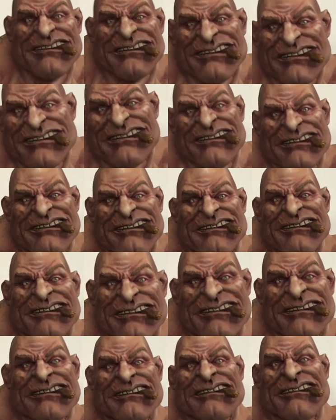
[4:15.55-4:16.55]
I'm sorry I didn't
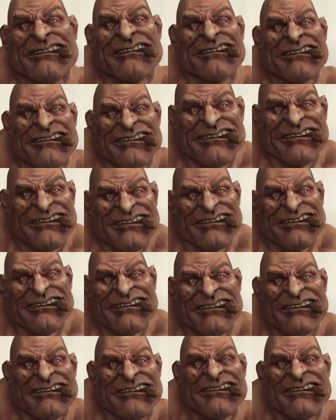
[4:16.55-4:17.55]
video the last
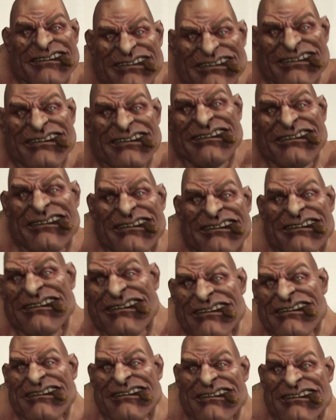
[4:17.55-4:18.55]
stages,
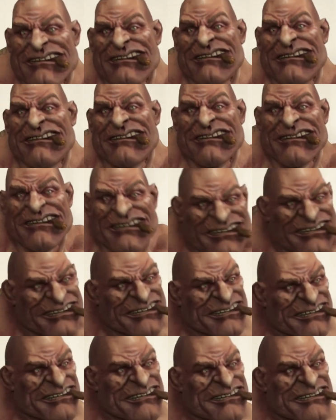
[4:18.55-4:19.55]
but sometimes you just get a
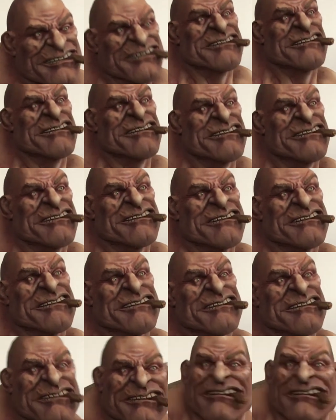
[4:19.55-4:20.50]
bit carried away. So